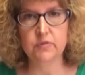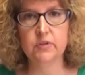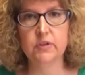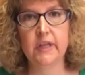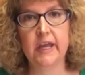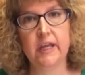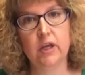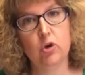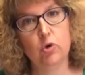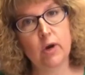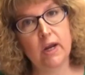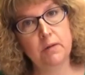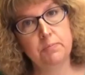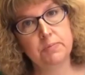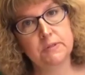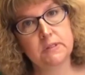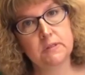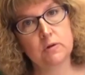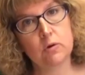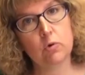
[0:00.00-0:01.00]
like
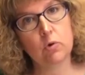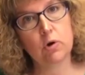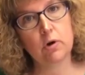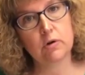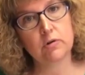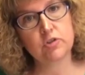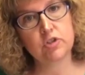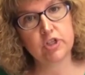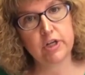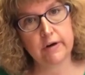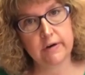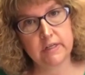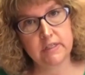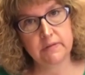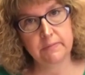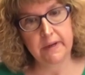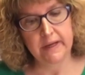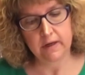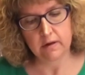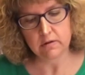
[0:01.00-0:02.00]
grapes or cherry
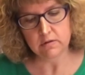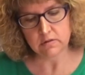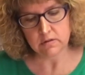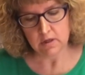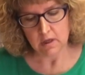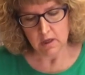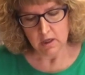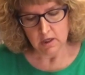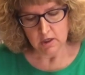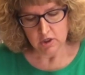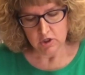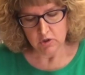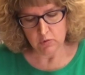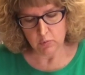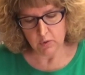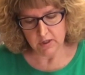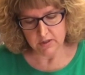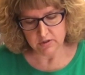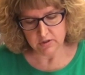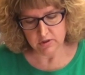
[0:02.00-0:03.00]
tomatoes, you
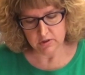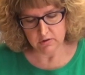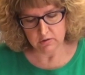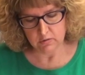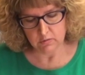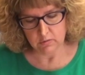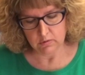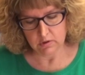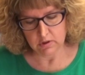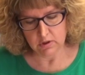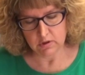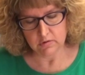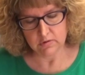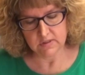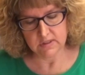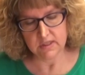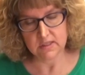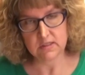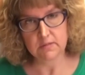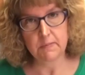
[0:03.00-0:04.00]
want to use
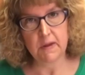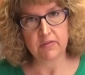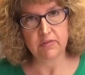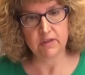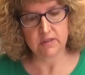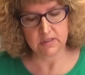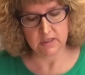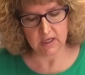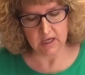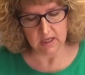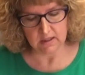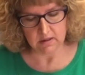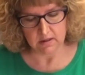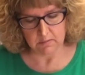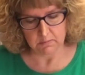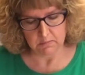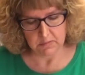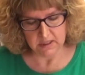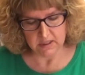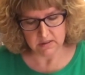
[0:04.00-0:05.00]
this method to cut
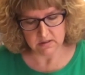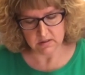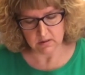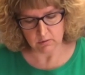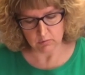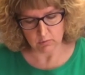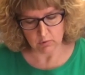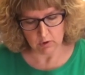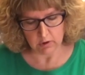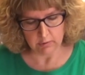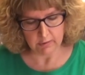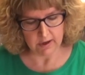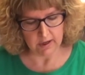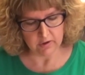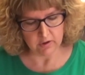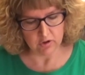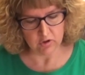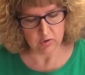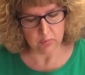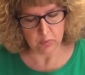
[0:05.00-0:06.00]
them because they'll roll
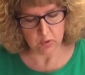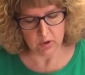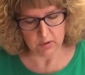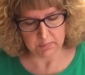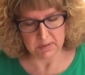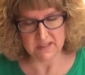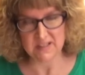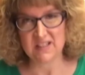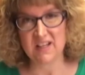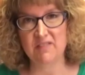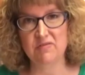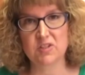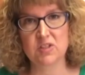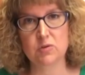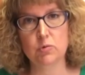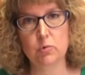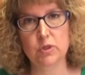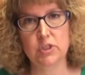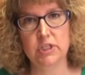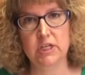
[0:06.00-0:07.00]
around on your board, plus they have a
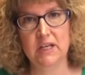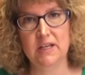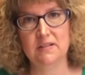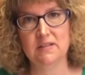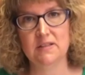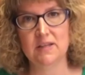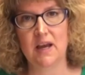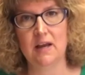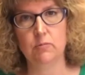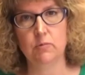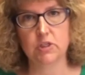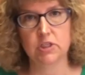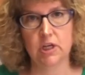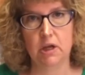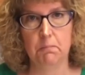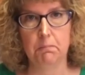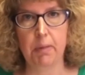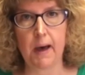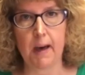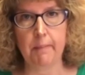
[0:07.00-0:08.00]
squishy inside which
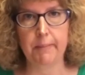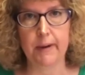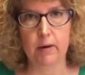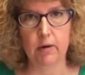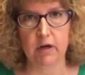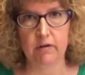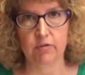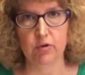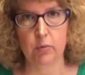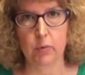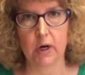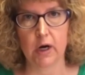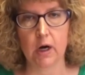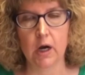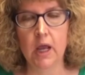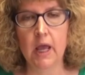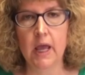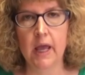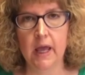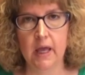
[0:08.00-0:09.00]
can pop out everywhere
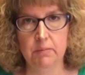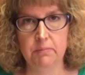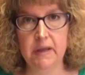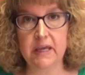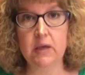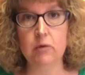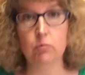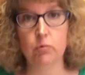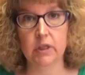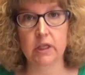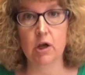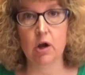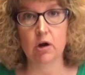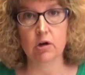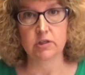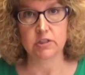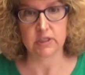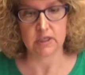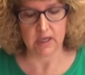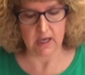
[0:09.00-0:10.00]
and make it really
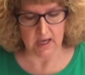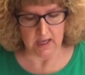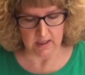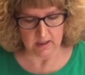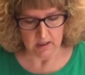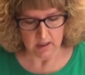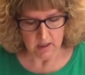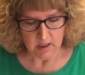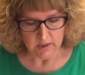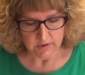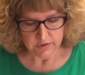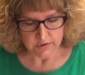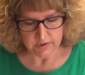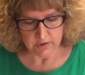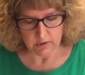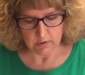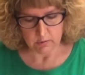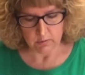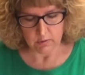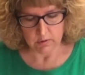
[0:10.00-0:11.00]
hard to cut.
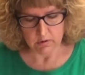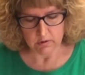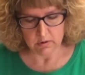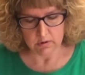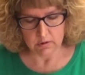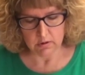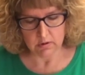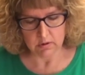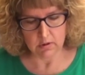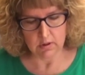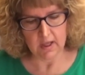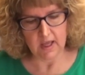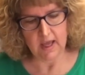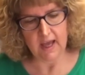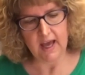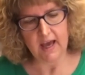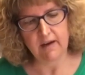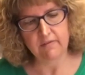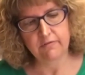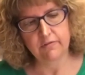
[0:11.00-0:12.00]
So
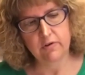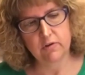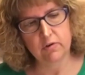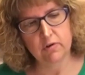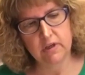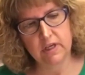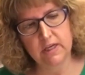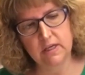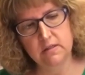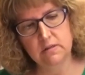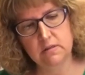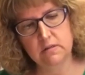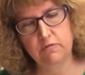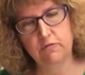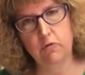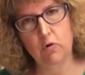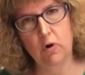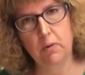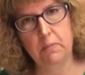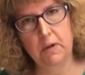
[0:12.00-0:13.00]
have your kids
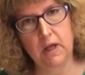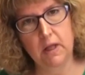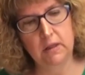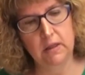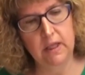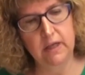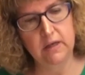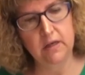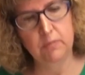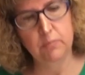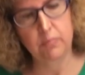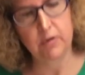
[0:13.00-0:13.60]
form a London